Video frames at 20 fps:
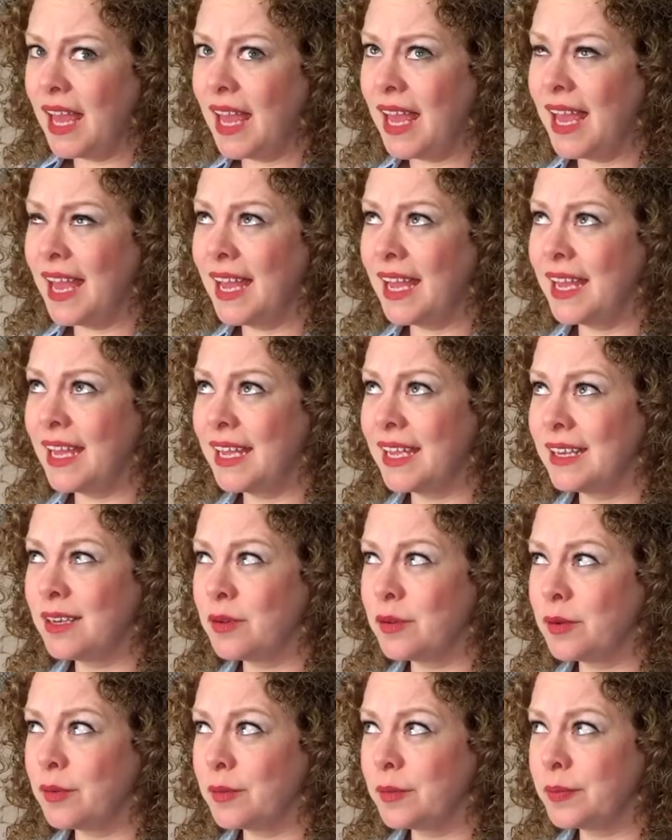
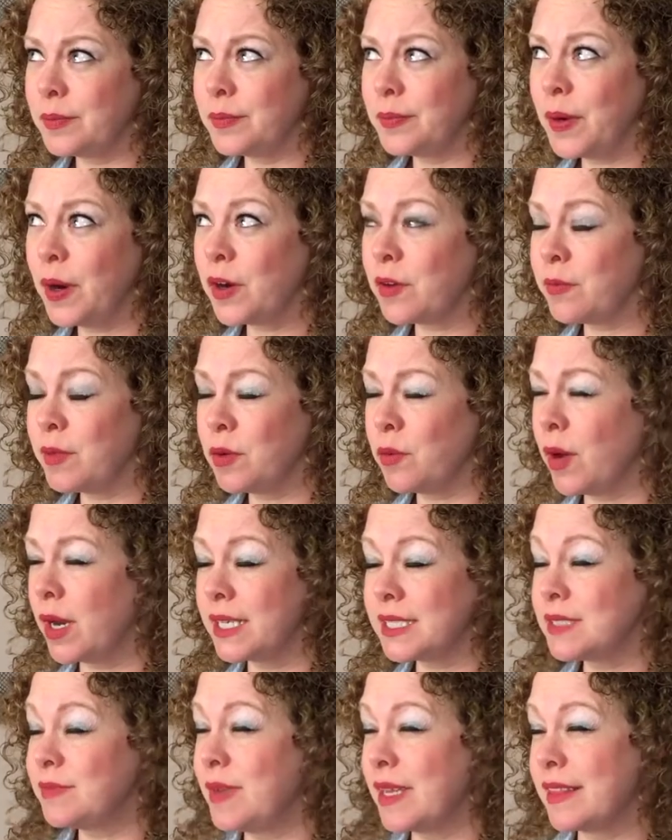And part of me
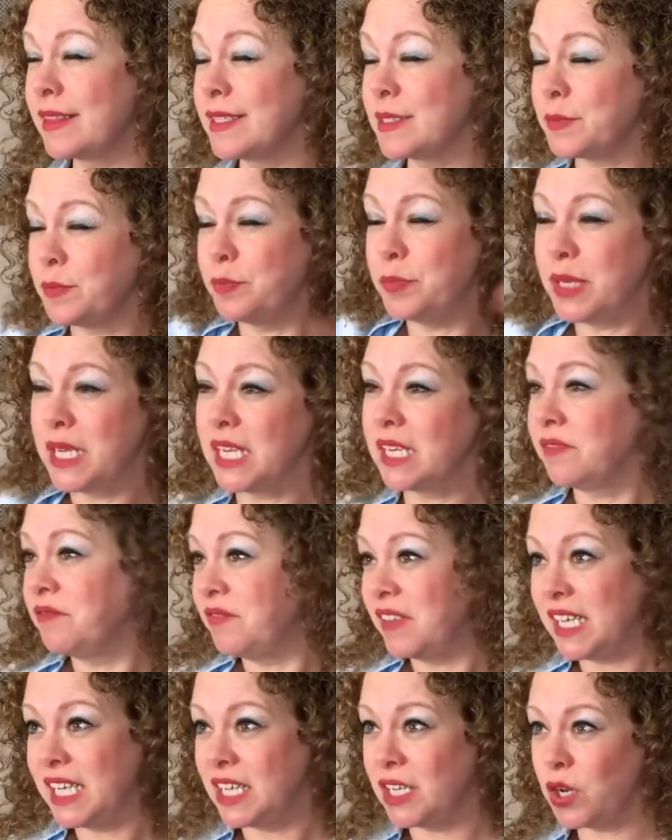wanted to make this big
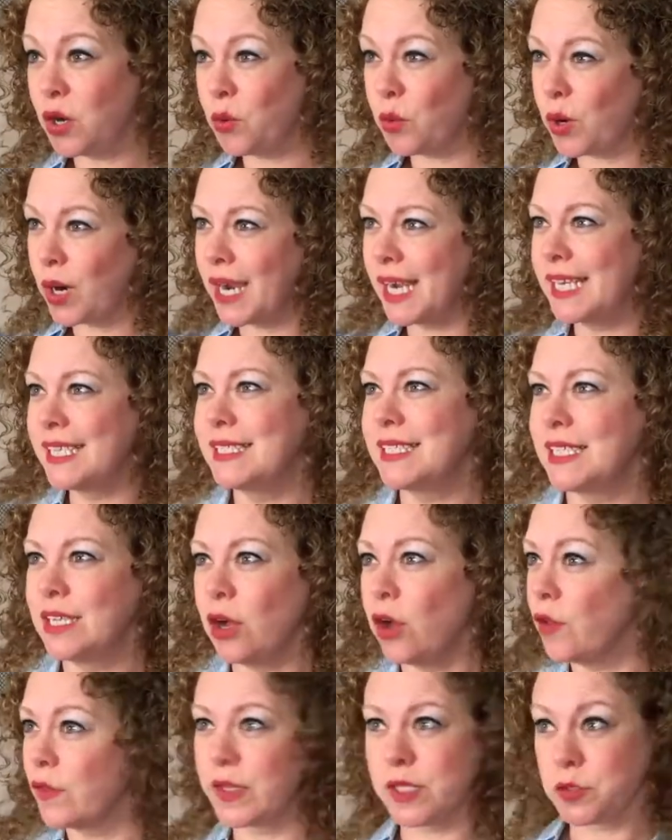video where I did
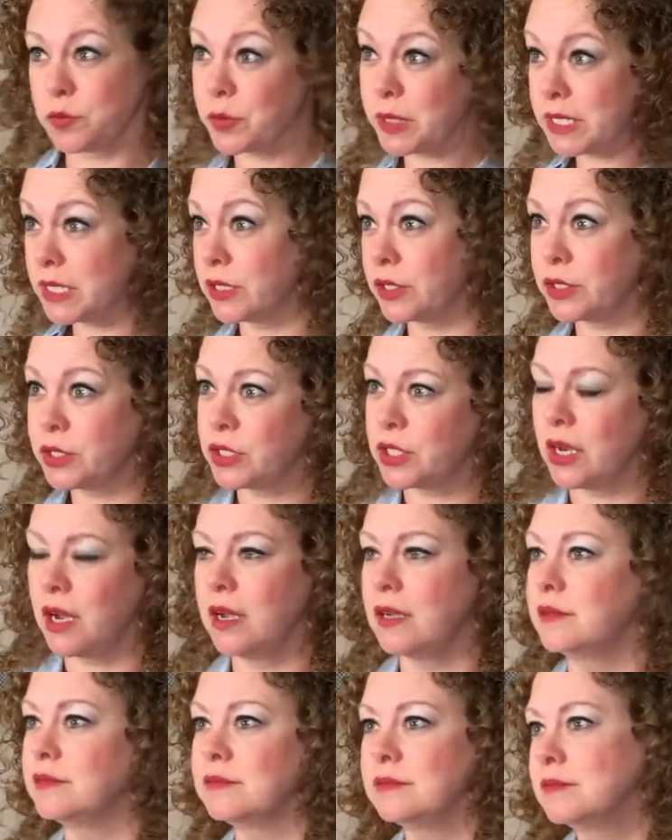all this research
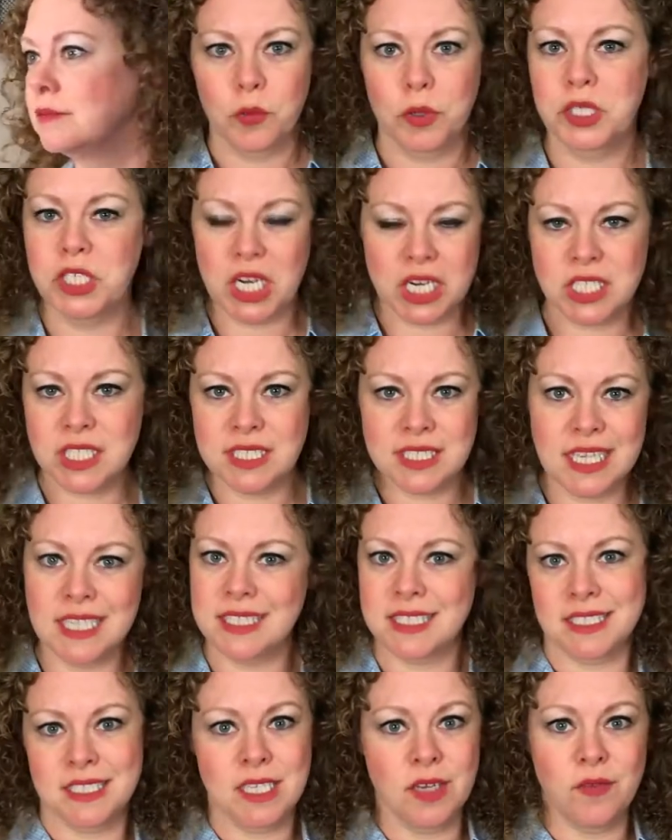on rejection
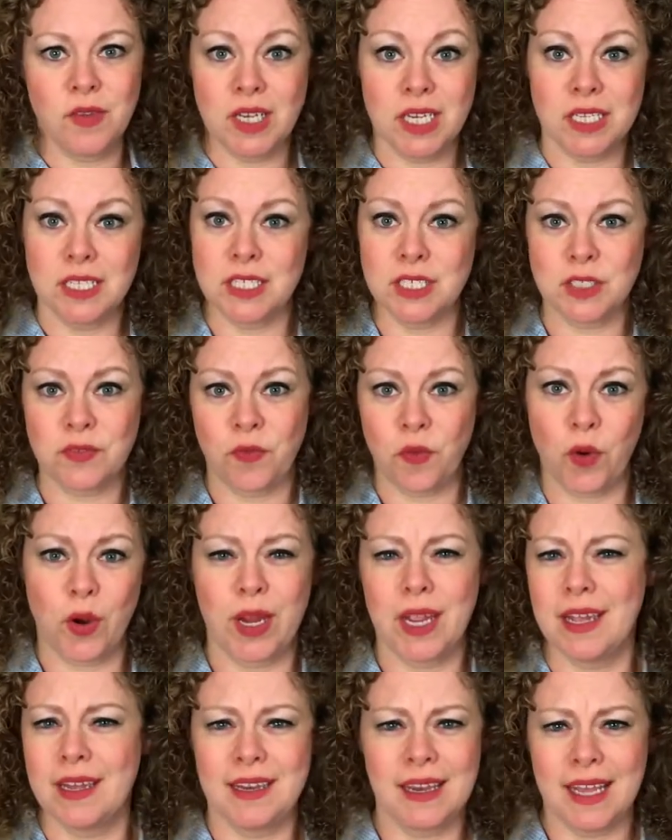sensitivity,
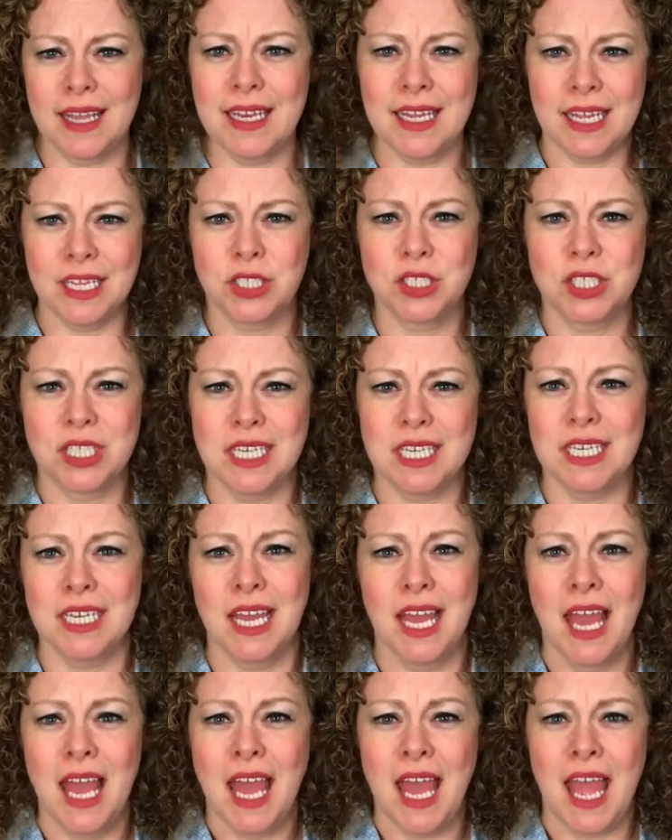dysphoria, and ADHD
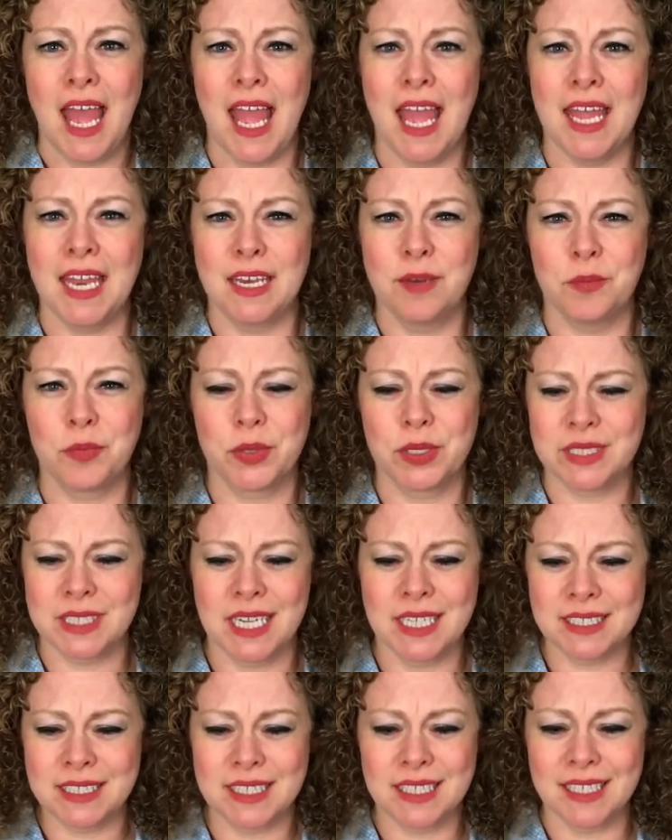and
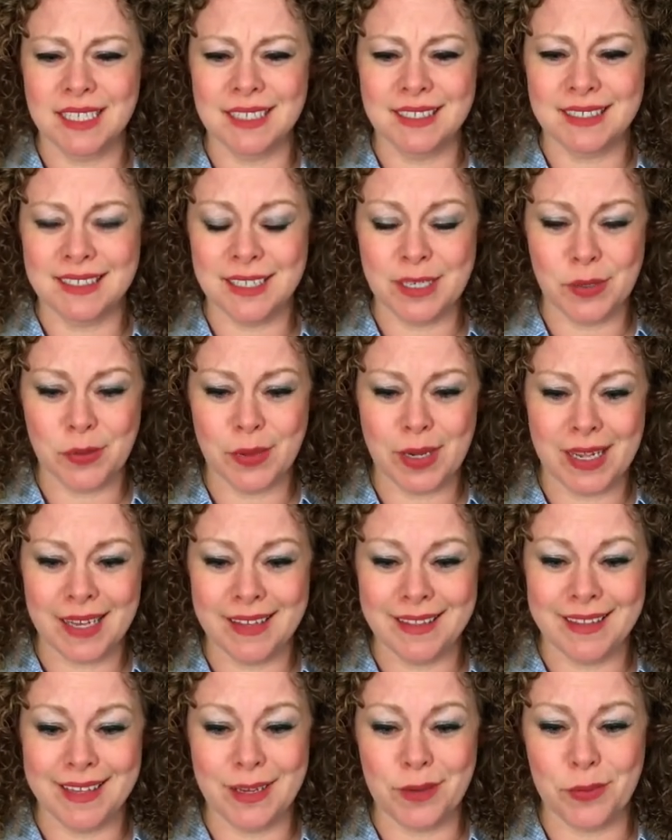presented it in a
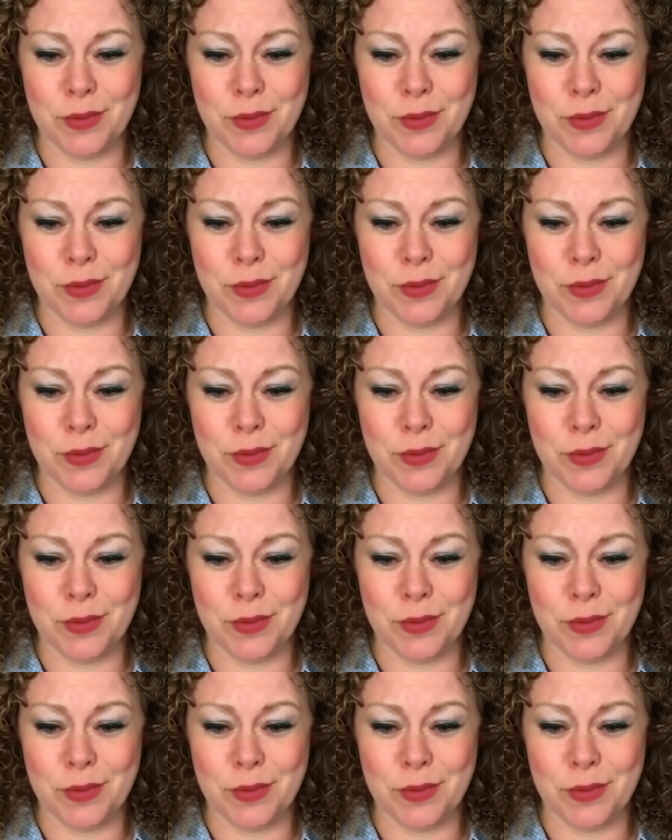way that